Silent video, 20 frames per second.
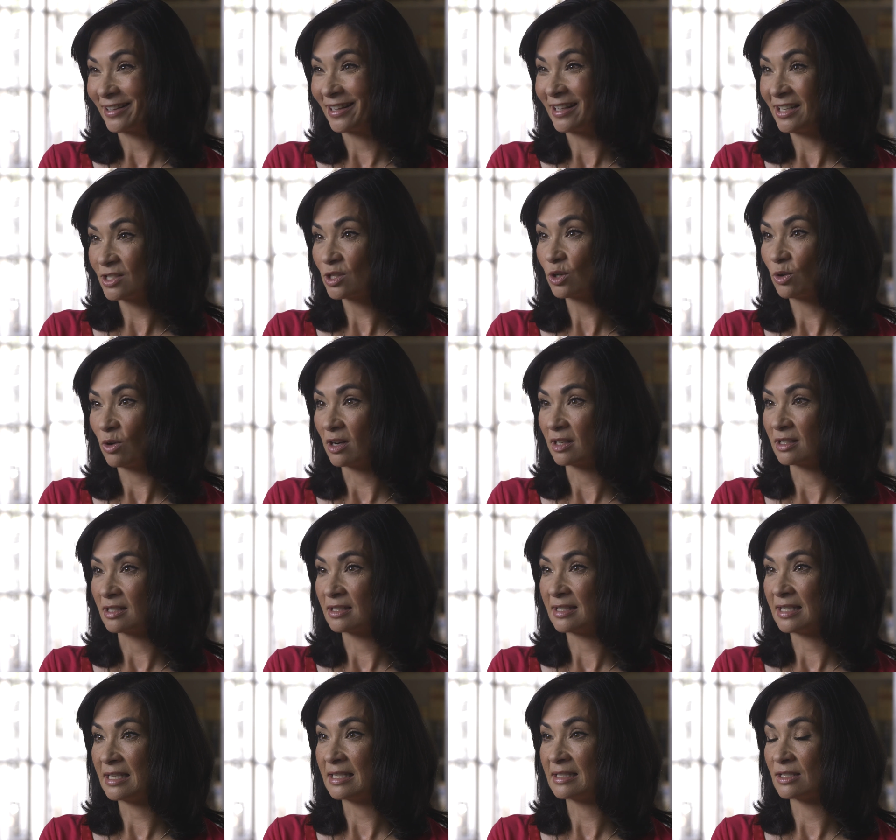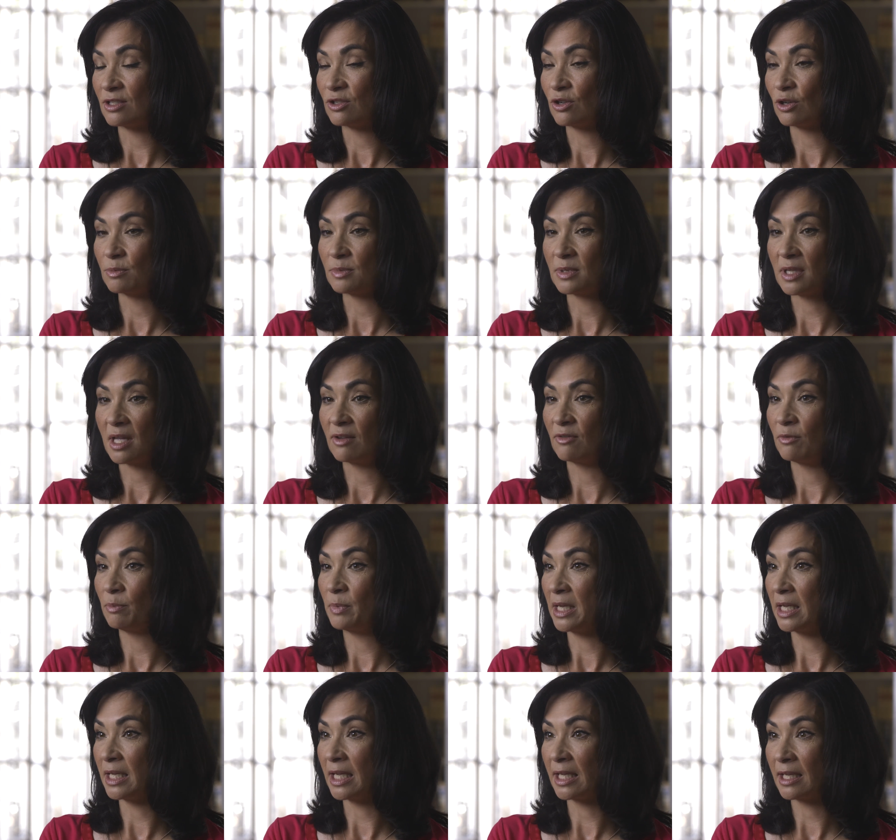It is a chronic disease in terms of
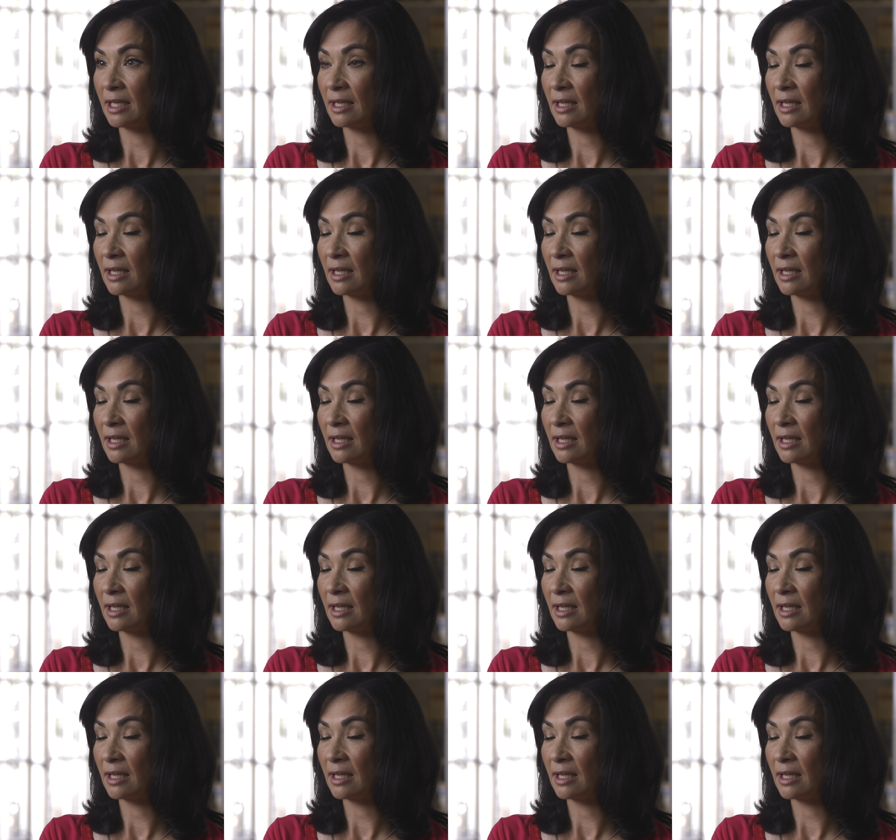being